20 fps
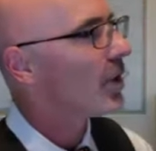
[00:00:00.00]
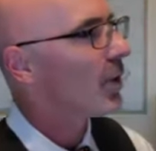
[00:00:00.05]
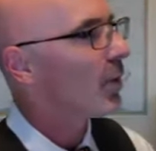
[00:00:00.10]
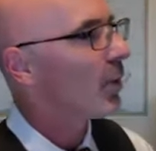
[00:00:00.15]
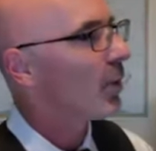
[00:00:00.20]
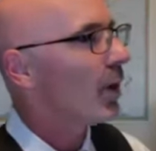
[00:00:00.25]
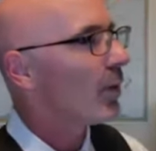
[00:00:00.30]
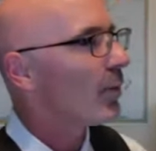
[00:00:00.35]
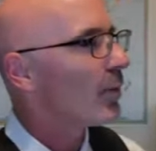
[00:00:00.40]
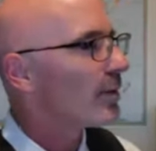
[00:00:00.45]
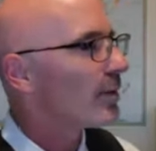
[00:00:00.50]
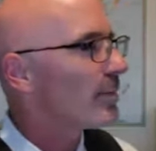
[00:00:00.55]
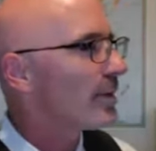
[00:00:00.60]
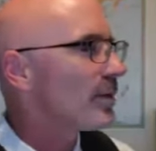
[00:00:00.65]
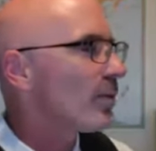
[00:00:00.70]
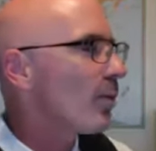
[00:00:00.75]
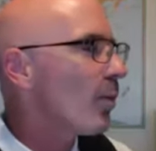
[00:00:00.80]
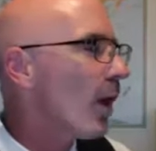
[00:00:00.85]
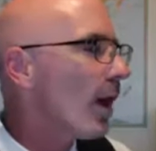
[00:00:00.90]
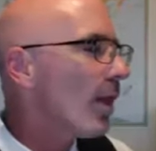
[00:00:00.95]
What would
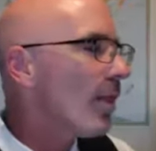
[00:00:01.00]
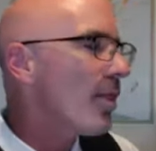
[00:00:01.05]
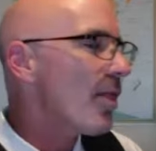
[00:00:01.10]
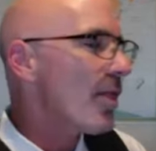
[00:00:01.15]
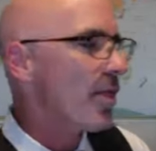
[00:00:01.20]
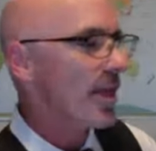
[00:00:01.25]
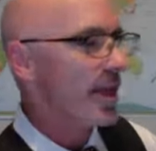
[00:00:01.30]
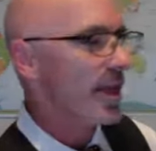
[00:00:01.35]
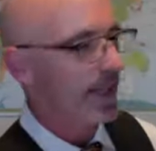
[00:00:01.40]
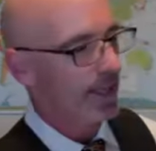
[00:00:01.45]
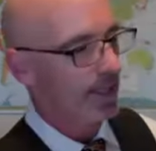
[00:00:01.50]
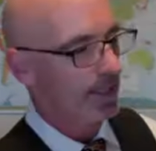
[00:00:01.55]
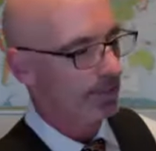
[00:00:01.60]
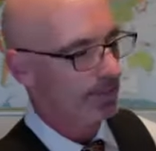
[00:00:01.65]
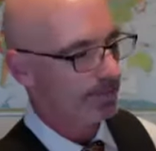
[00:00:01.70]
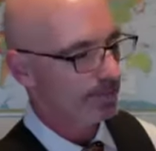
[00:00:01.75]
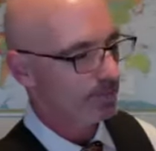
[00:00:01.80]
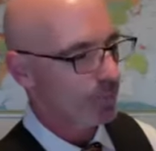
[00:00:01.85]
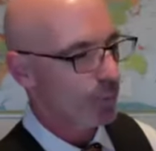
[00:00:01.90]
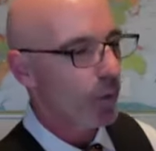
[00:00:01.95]
be one thing,
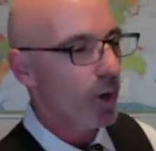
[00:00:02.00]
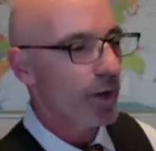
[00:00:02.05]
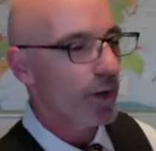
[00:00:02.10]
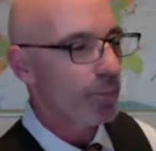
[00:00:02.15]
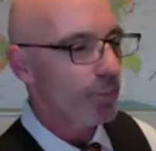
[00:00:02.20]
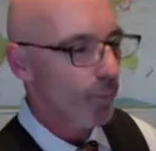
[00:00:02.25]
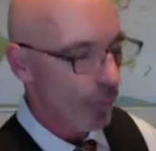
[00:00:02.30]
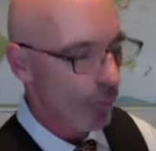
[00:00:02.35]
one